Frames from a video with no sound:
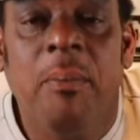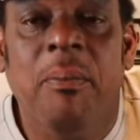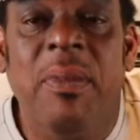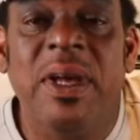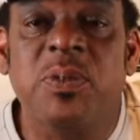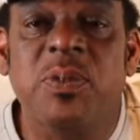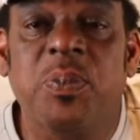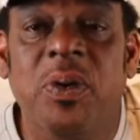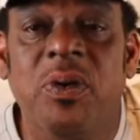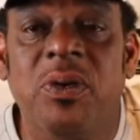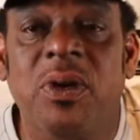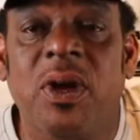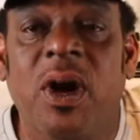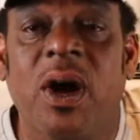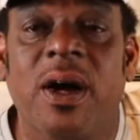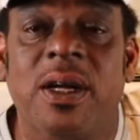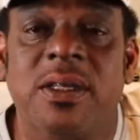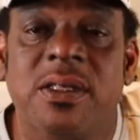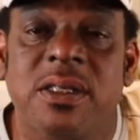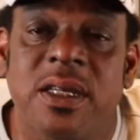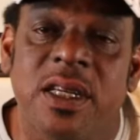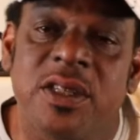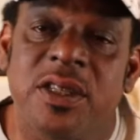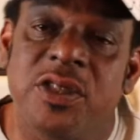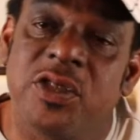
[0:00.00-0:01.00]
Miss
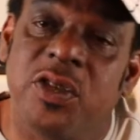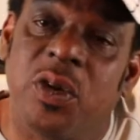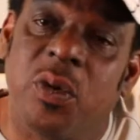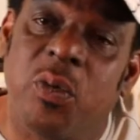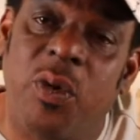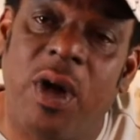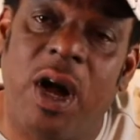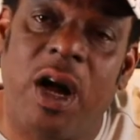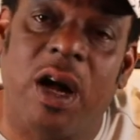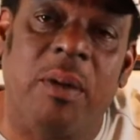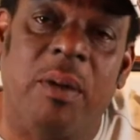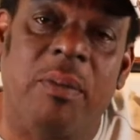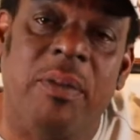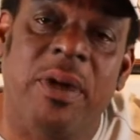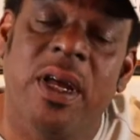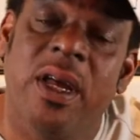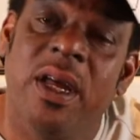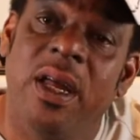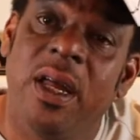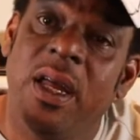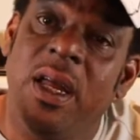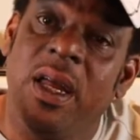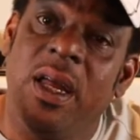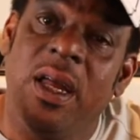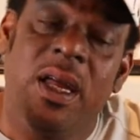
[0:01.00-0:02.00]
Poulard says you're welcome.
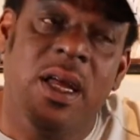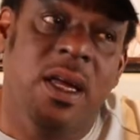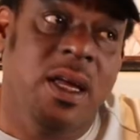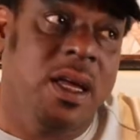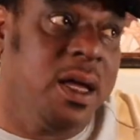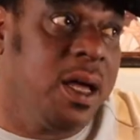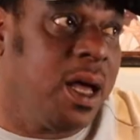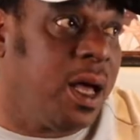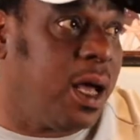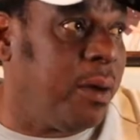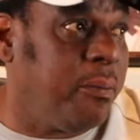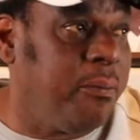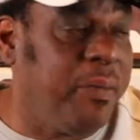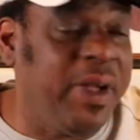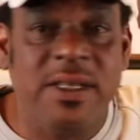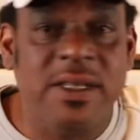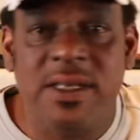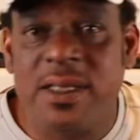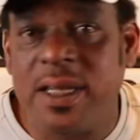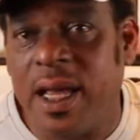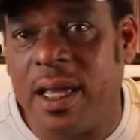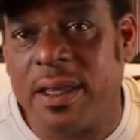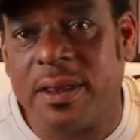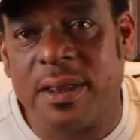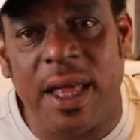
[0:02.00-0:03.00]
Me
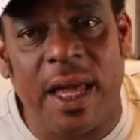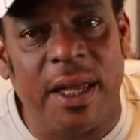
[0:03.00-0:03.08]
saying